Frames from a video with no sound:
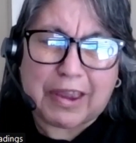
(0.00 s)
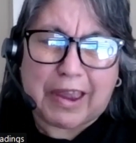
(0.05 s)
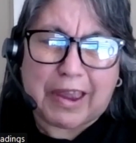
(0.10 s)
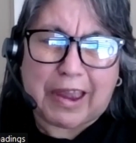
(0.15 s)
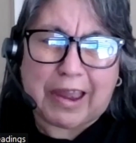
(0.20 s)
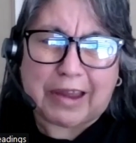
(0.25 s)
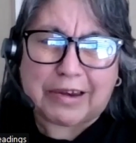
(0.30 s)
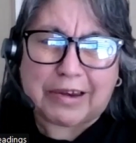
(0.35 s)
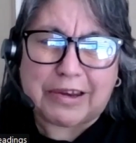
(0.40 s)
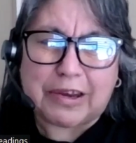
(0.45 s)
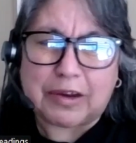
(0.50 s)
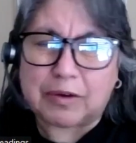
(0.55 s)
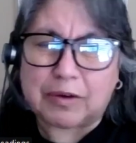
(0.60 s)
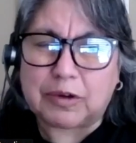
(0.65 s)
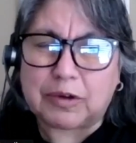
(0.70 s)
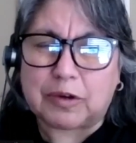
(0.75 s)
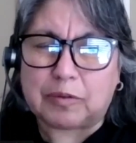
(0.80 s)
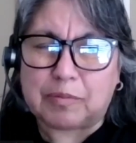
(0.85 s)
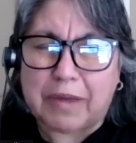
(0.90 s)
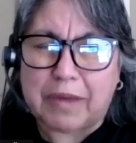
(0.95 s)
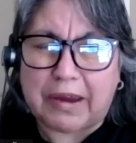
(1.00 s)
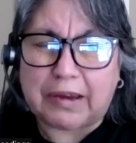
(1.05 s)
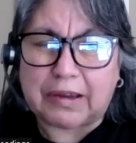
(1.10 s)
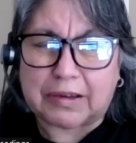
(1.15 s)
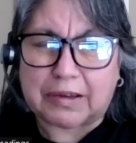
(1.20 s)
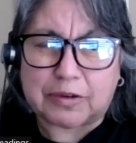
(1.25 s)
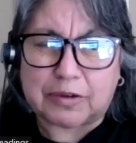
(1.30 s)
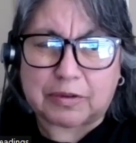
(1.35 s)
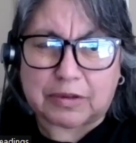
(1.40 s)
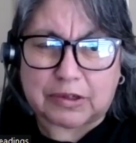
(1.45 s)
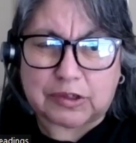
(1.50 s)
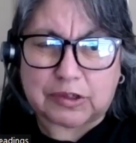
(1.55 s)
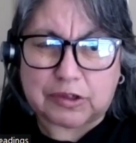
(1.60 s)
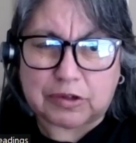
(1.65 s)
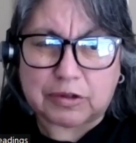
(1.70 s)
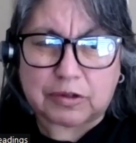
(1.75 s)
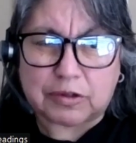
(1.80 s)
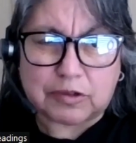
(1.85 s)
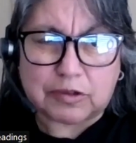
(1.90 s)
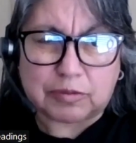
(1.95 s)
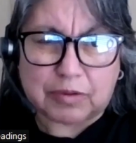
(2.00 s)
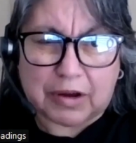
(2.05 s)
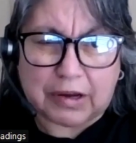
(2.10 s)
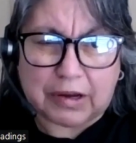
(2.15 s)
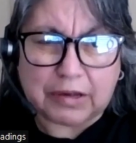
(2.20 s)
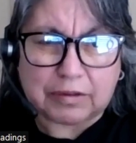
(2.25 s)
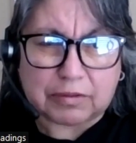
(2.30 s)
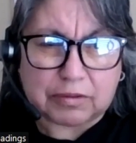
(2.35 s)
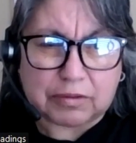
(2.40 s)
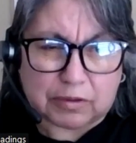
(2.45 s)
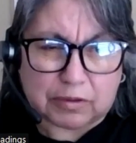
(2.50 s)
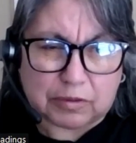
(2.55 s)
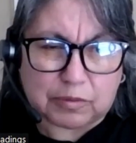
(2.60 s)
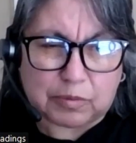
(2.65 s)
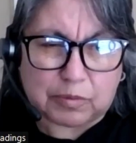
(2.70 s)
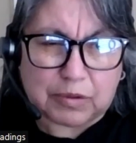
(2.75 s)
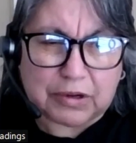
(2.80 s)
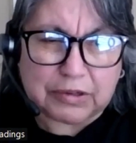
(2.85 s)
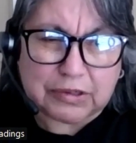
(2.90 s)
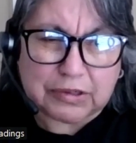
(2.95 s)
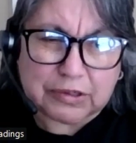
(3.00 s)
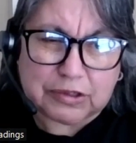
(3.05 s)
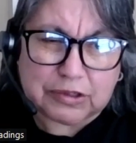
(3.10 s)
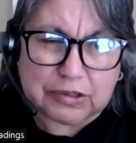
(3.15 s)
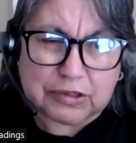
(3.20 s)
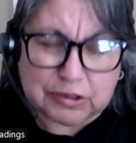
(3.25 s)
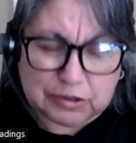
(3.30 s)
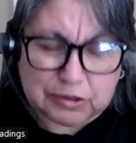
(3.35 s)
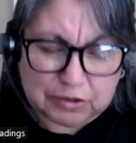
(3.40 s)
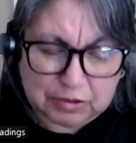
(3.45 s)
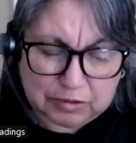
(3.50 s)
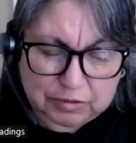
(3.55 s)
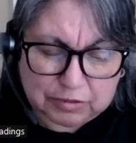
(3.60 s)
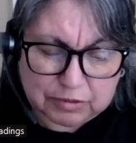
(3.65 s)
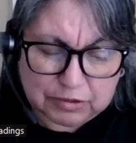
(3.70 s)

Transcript: And here you make it to the church, right? Third one is the church.